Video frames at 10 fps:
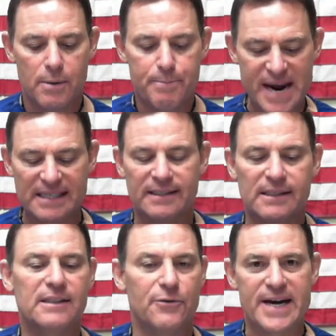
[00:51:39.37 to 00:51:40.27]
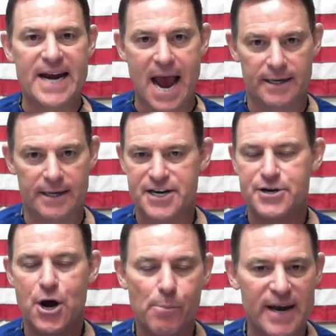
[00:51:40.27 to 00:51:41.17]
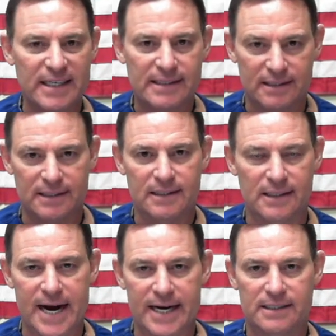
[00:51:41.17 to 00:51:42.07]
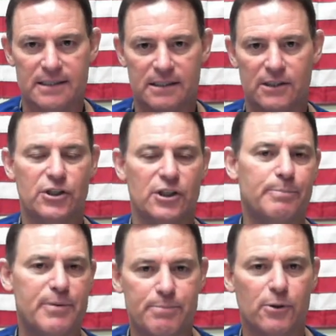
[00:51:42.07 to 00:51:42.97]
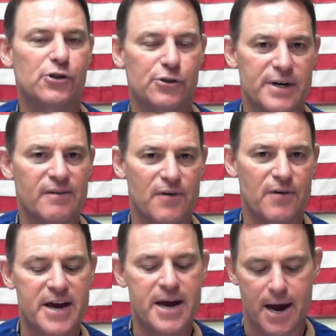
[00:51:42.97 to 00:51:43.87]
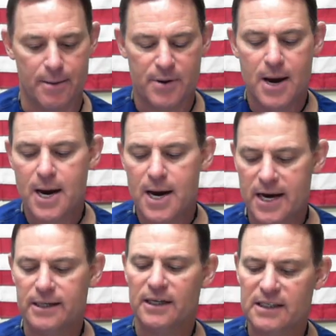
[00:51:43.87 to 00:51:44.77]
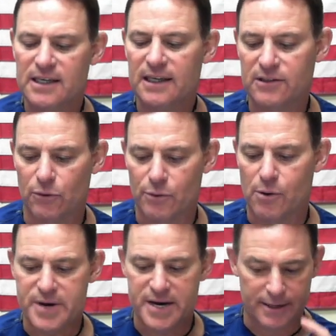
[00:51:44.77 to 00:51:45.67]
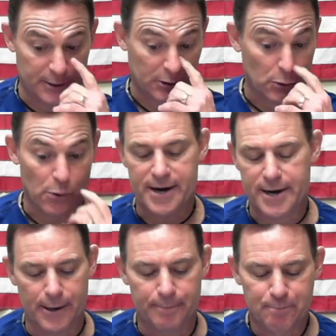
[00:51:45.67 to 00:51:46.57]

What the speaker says: basis in reality, no basis in science. This is just people shooting from the hip. And then let's get to the real meat of the story here.